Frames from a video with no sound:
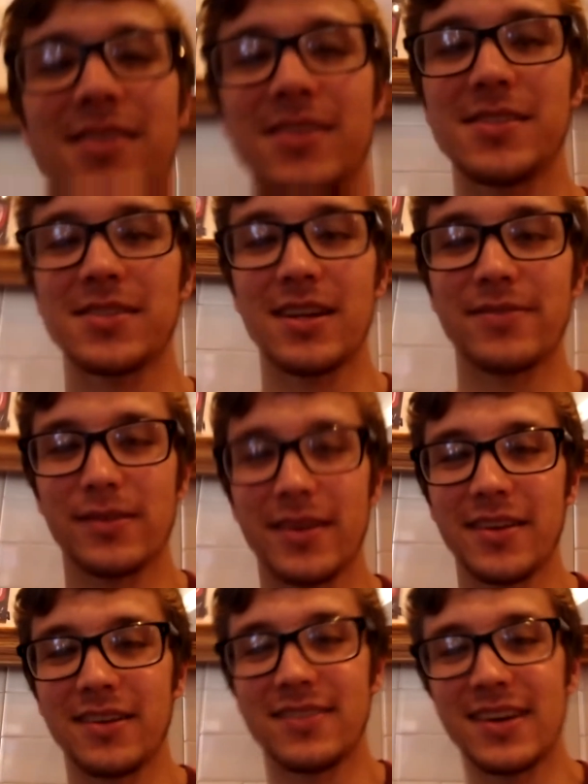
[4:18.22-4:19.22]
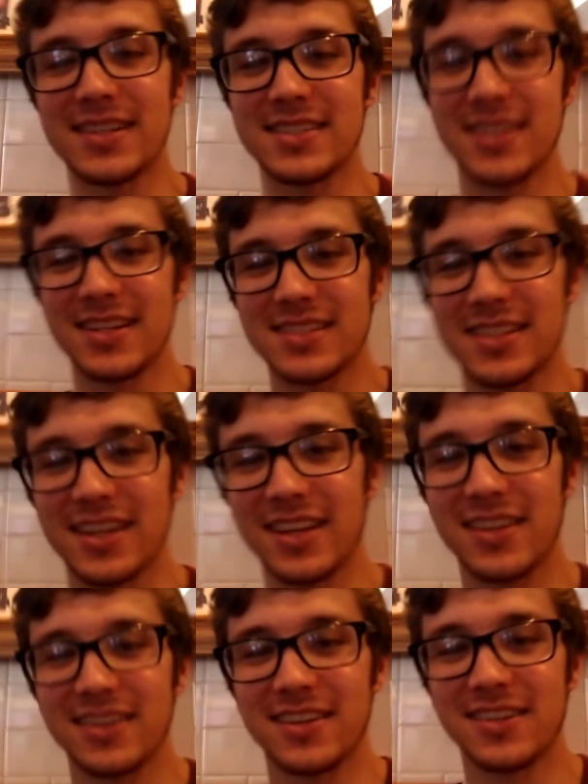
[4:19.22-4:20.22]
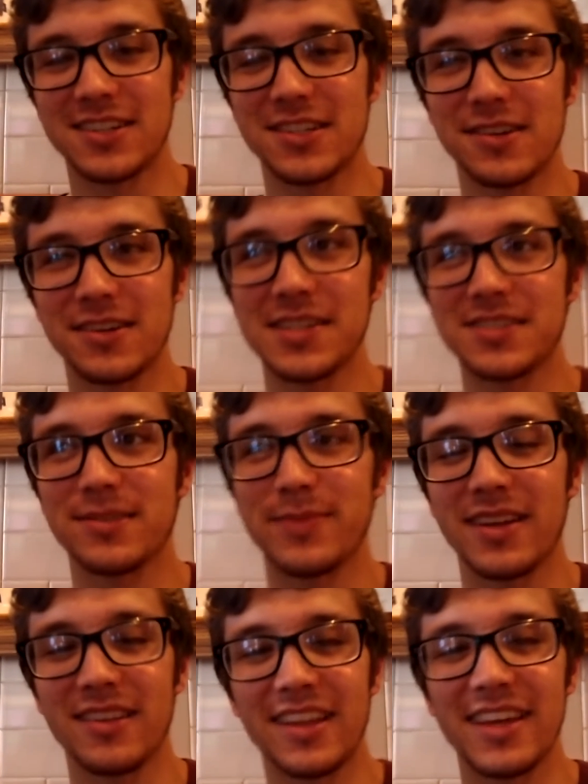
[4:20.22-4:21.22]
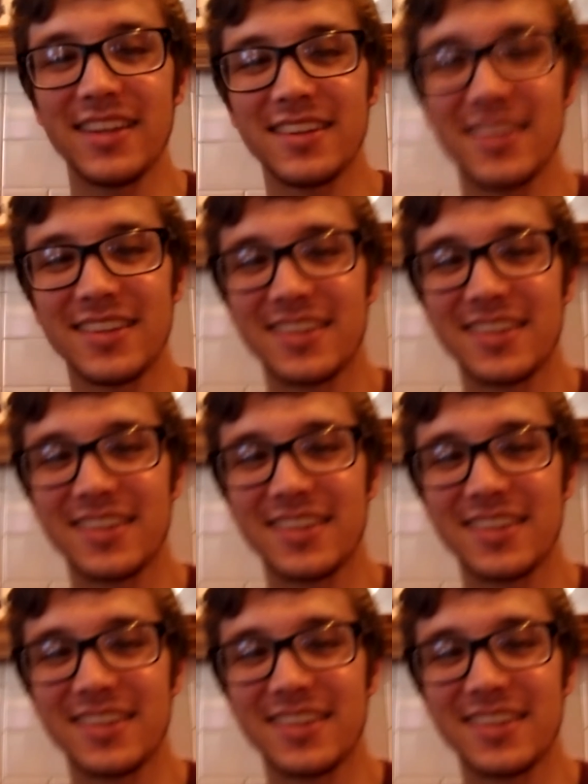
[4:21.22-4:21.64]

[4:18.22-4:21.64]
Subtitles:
So everyone in the varsity is like notorious for being late.